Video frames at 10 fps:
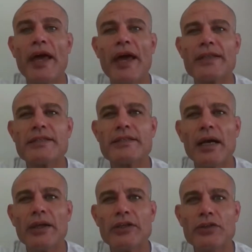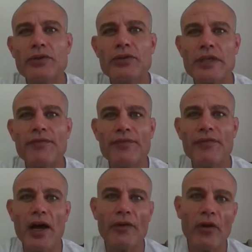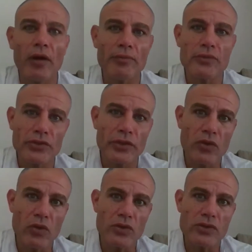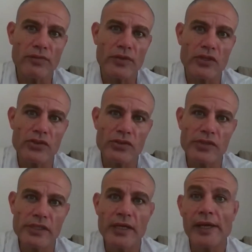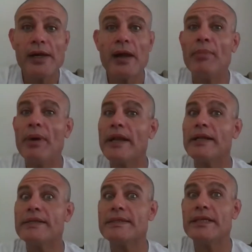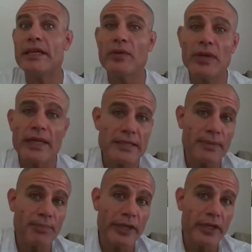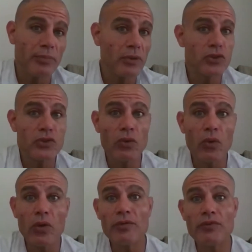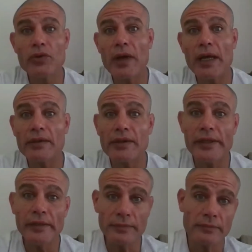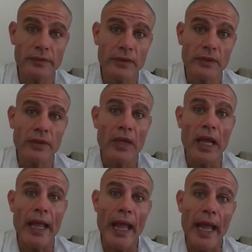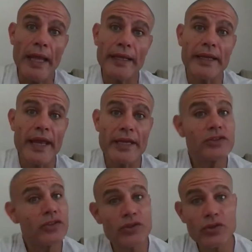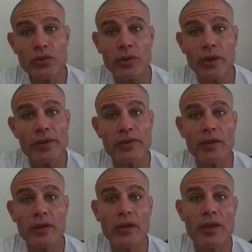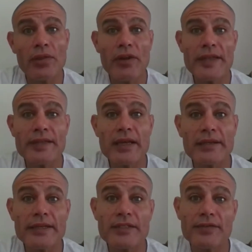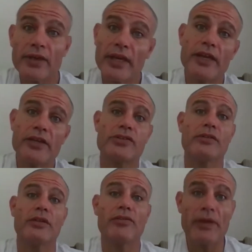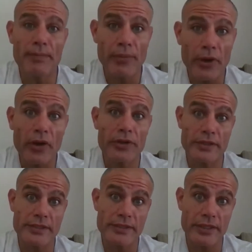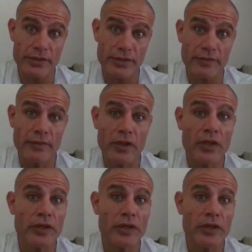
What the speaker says: that use a firearm during the course of their duty, but it is equally as applicable to all of you out there. And it has to do with threat identification and threat prioritization.